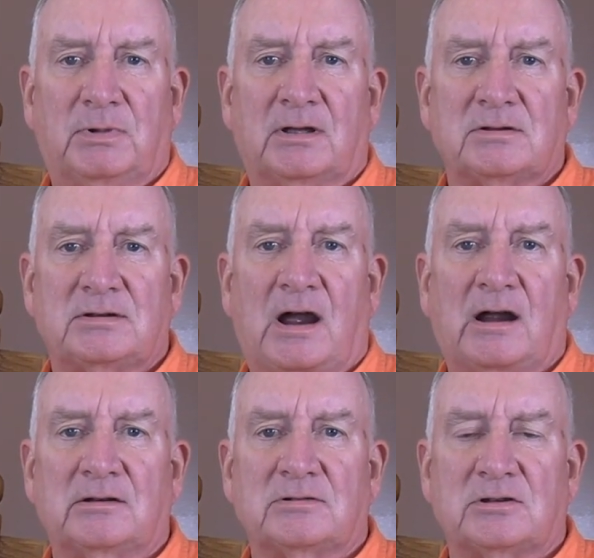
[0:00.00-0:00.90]
because
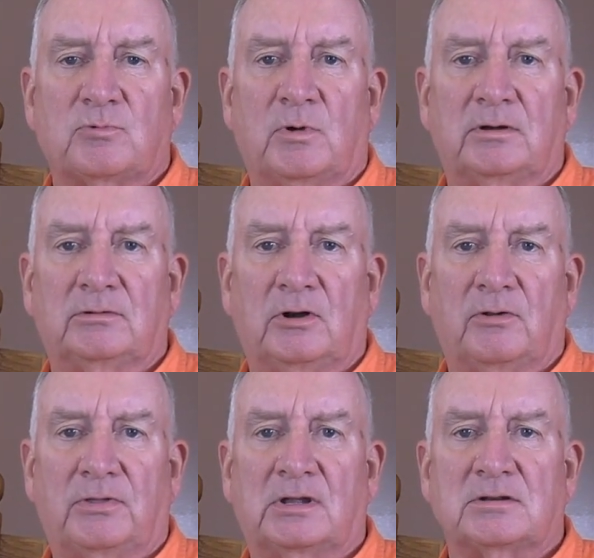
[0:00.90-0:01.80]
darkness is when you
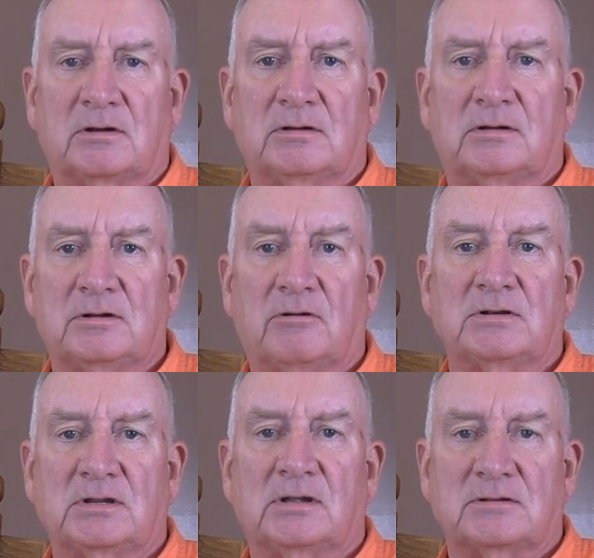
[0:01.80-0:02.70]
know things can
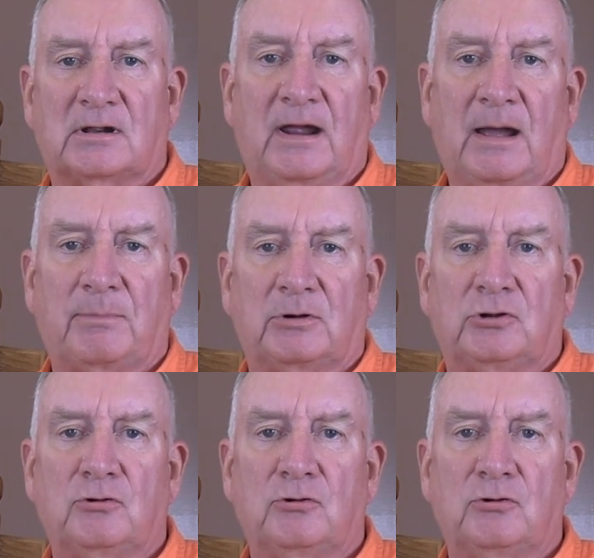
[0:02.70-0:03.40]
serious things can happen.